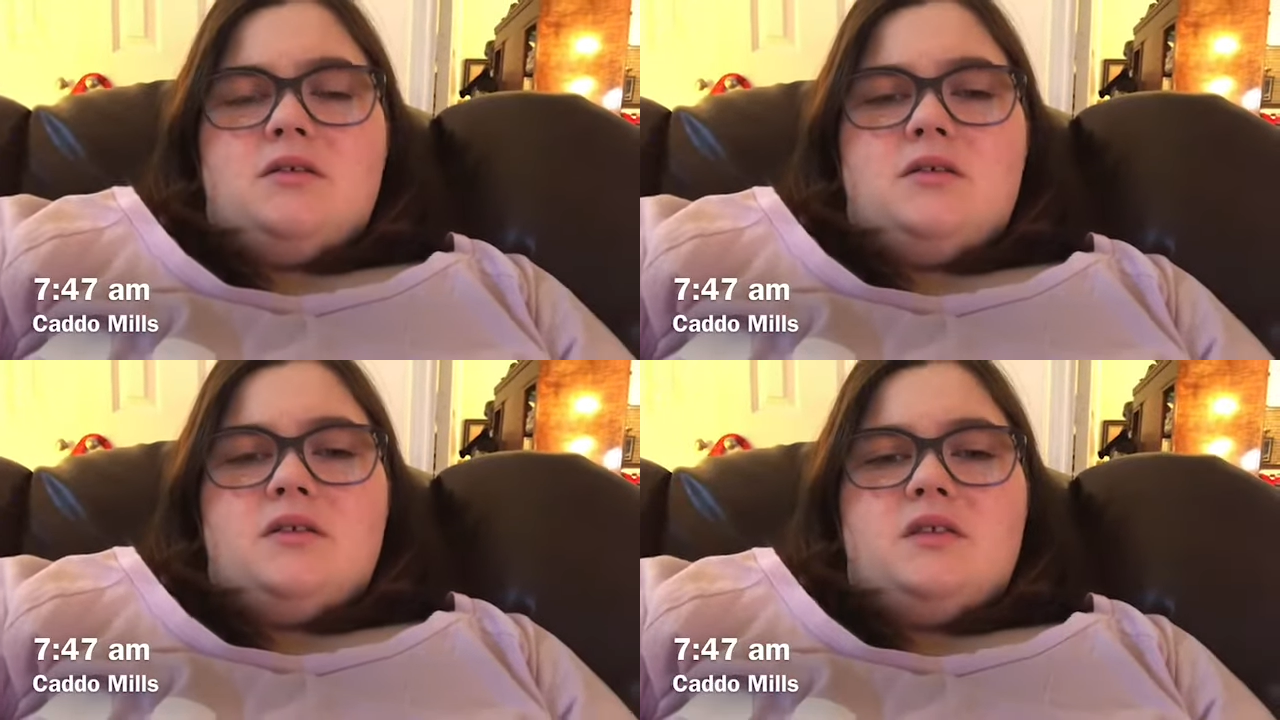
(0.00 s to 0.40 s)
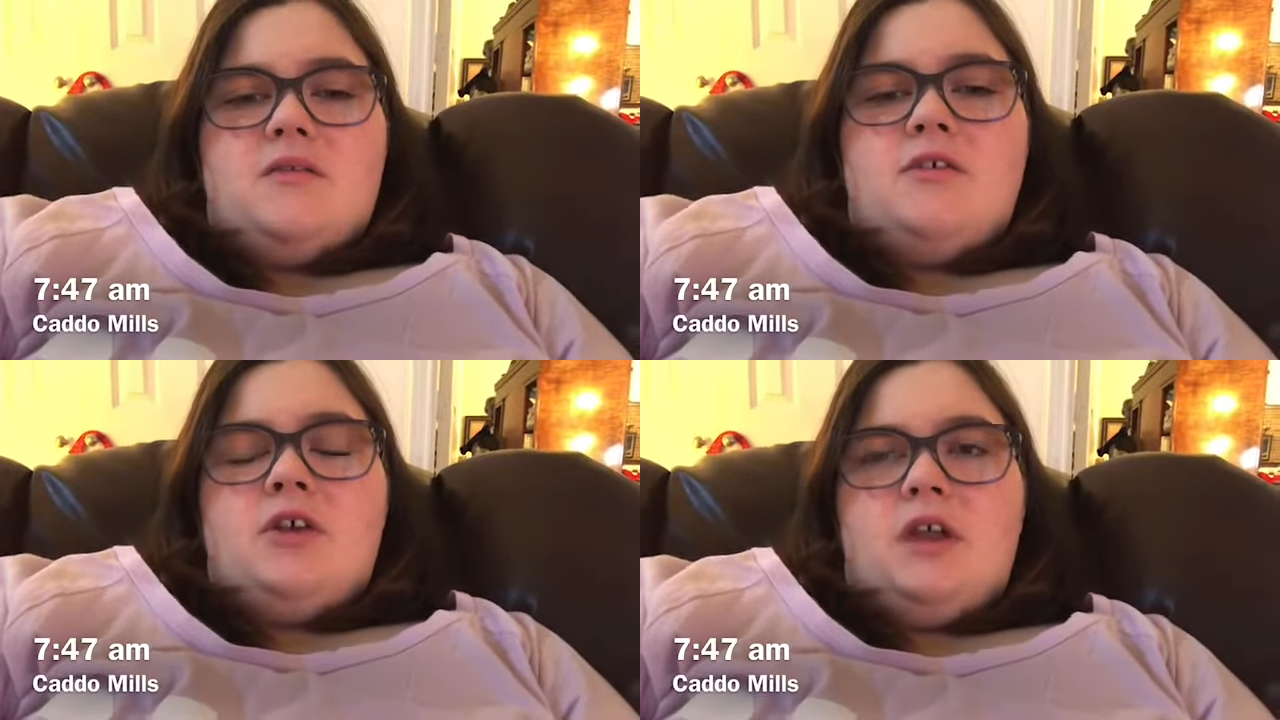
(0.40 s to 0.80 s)

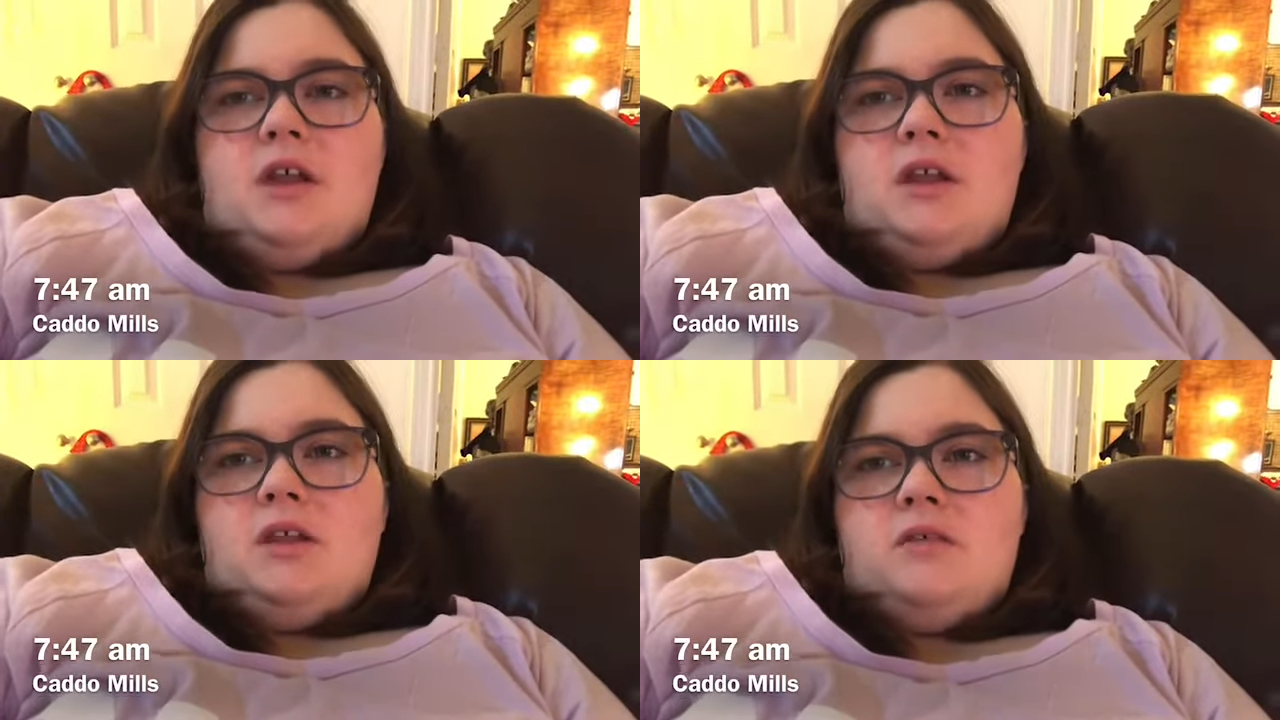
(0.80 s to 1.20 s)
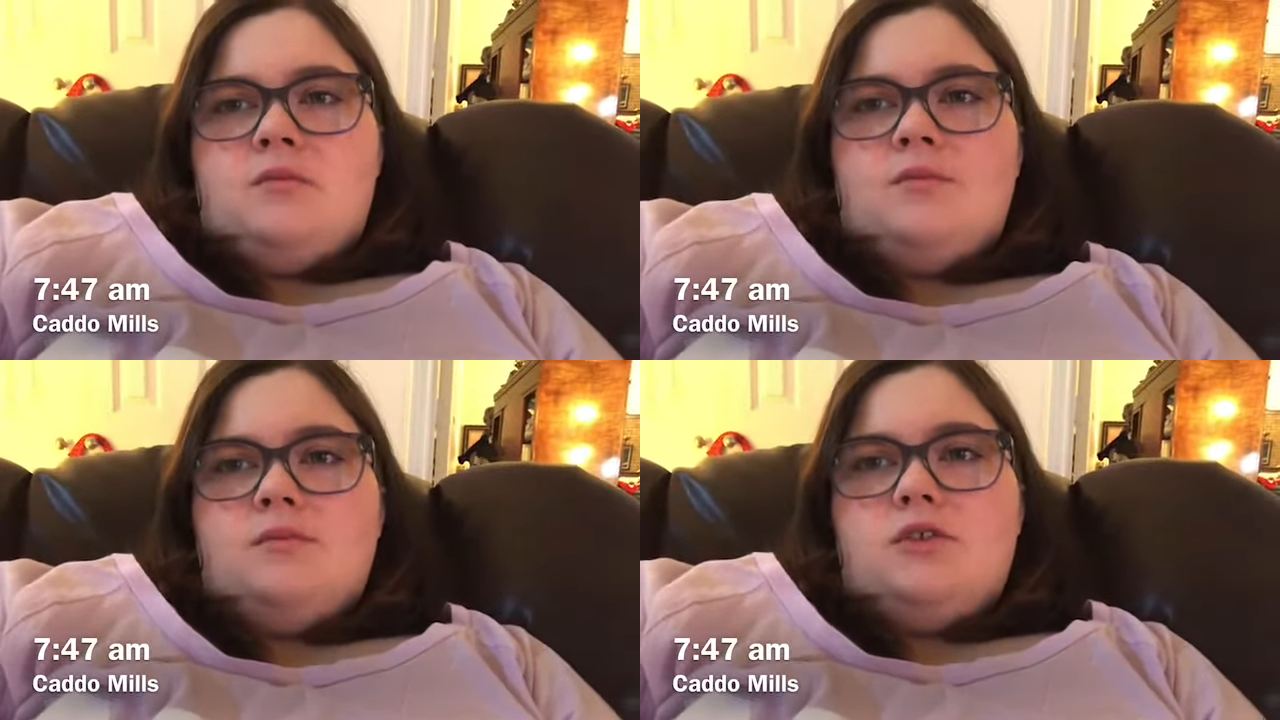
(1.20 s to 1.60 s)
7 or 8
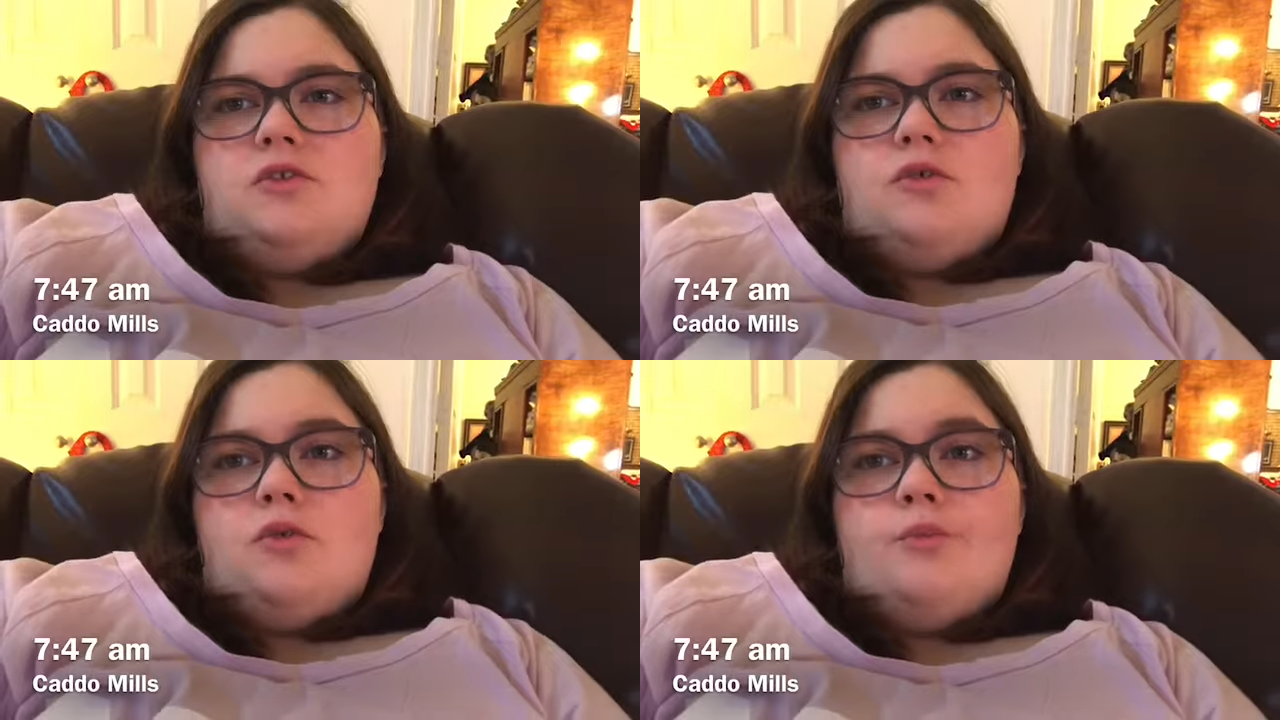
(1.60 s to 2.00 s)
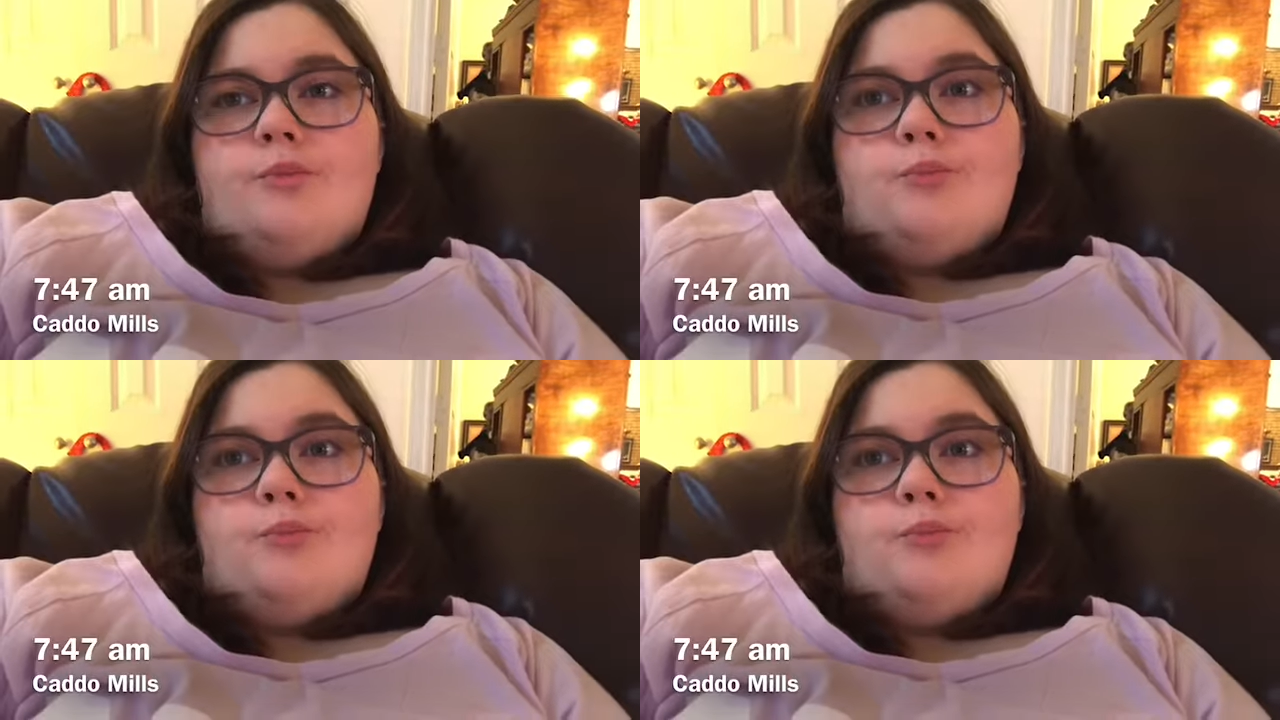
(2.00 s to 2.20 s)
a.m. So,